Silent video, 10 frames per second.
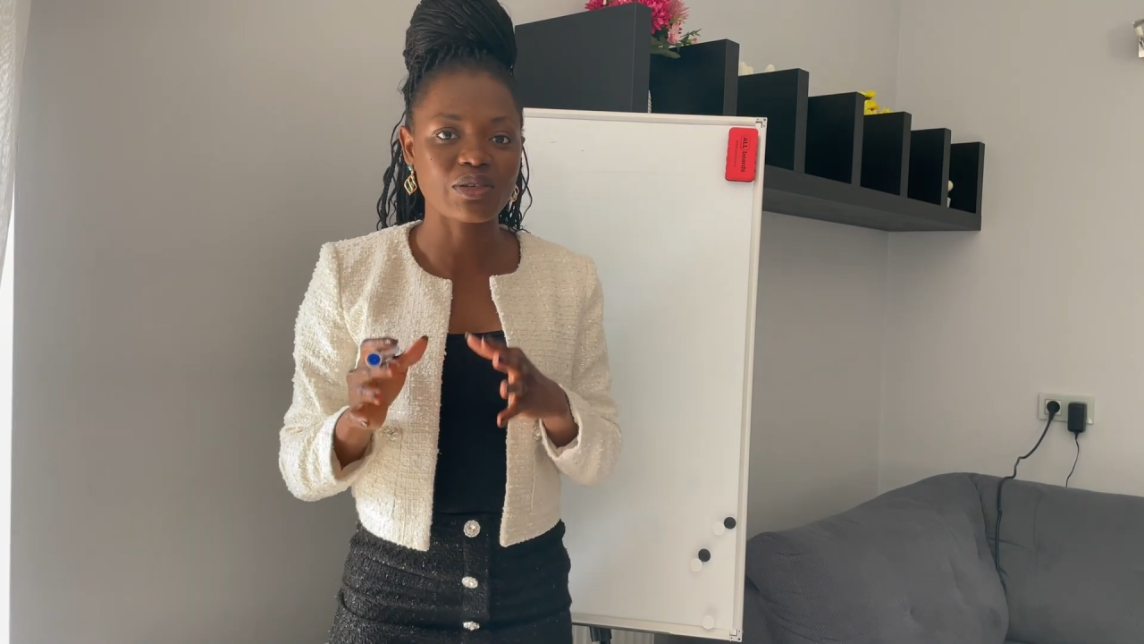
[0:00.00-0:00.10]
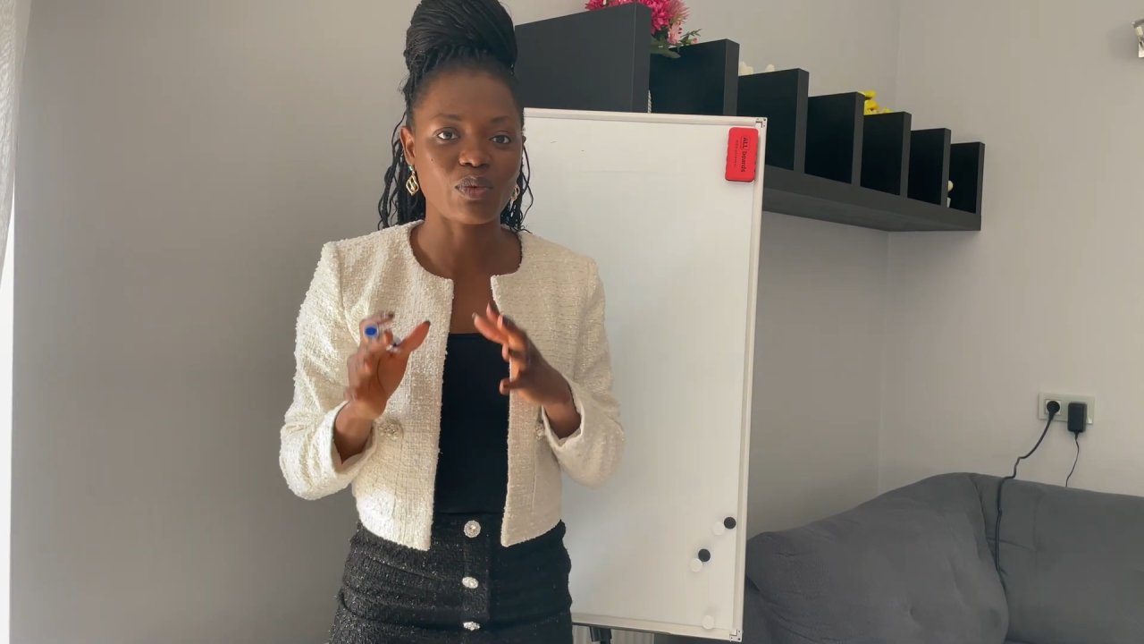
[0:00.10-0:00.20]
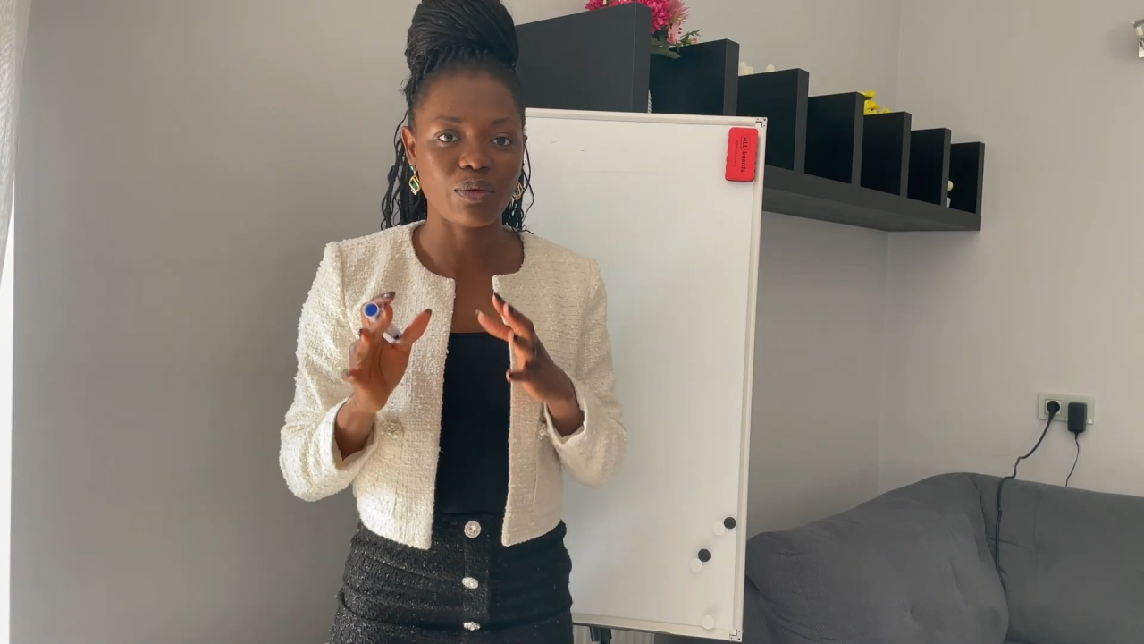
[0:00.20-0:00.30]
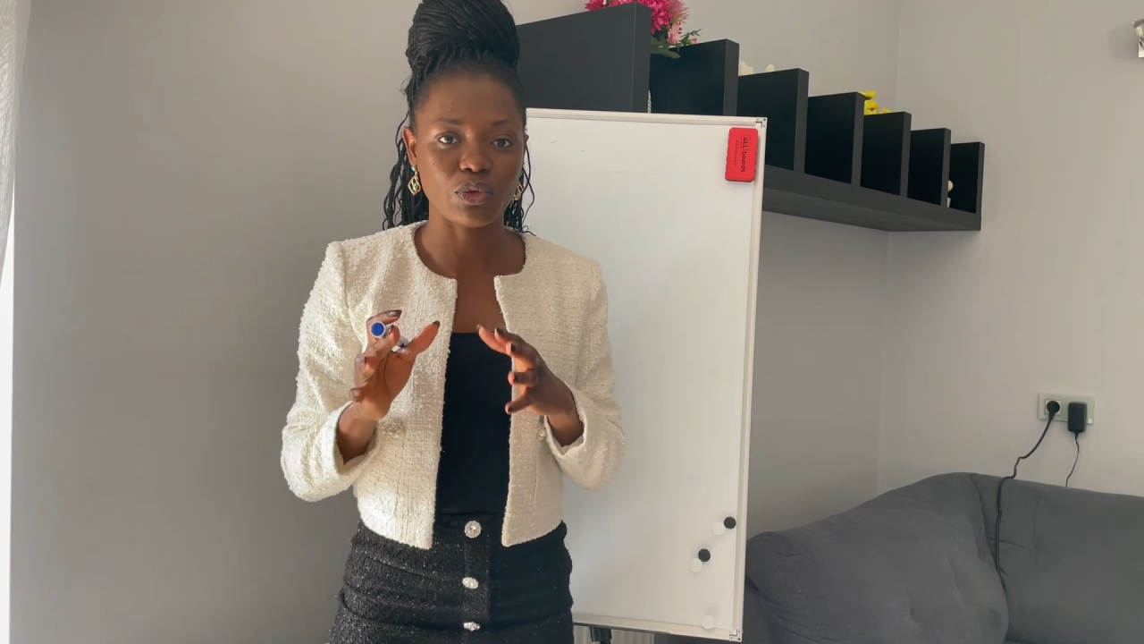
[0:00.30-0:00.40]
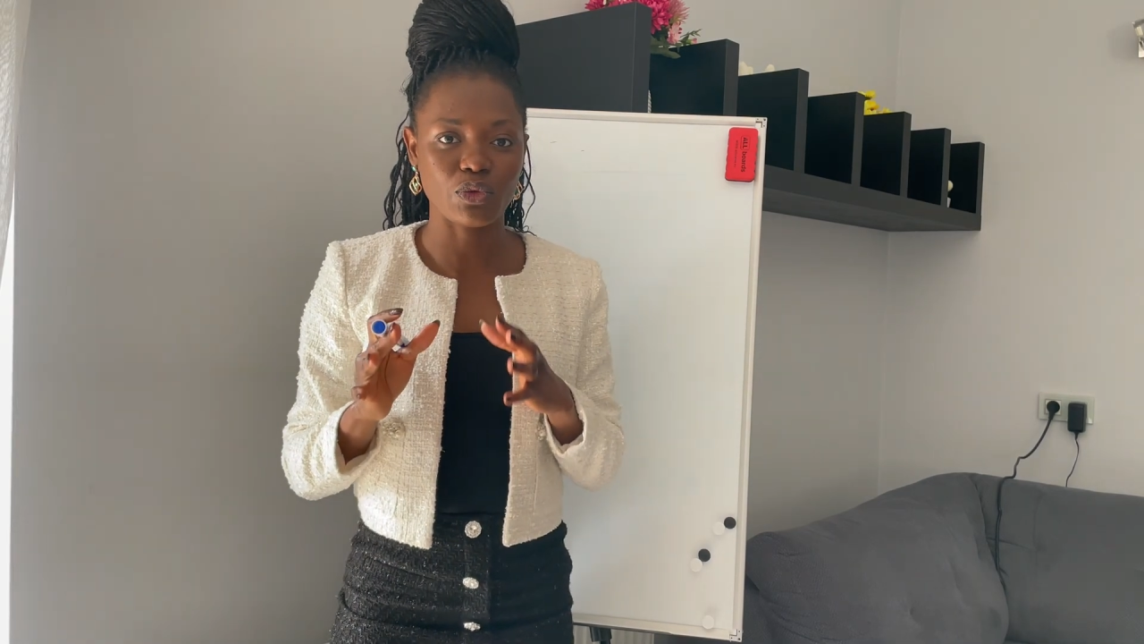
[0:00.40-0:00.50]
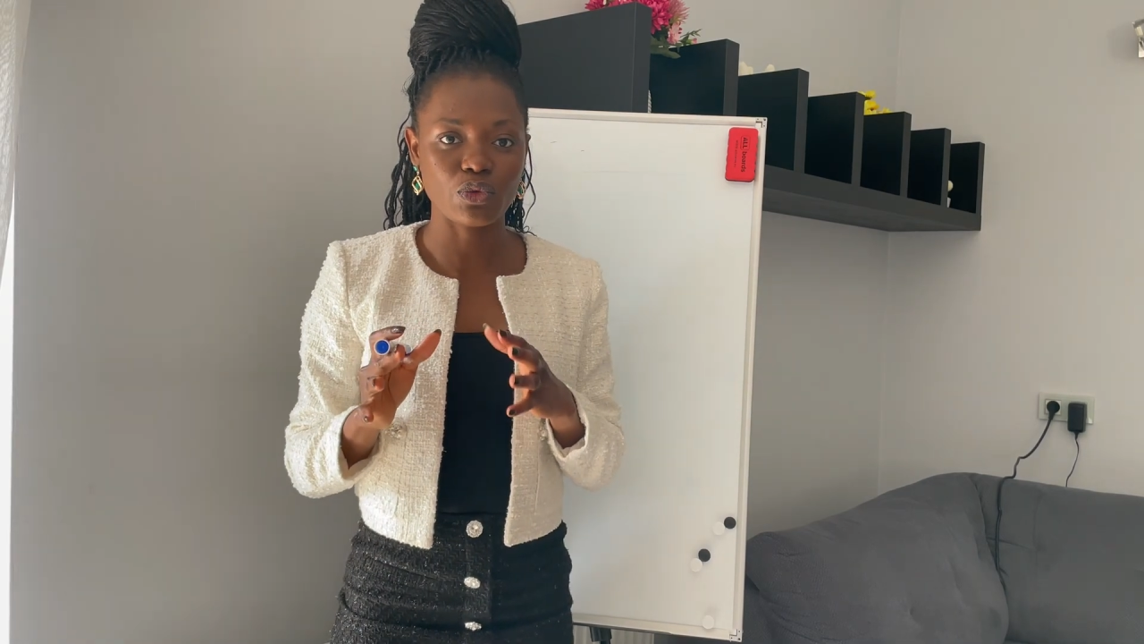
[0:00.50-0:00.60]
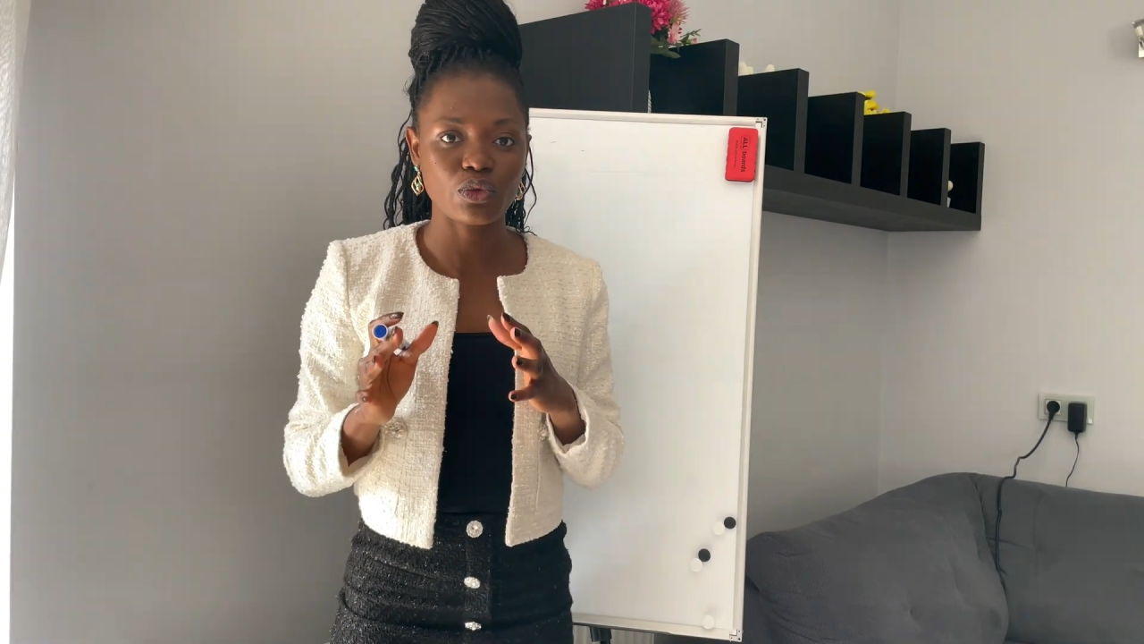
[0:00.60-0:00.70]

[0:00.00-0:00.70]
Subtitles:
why we do,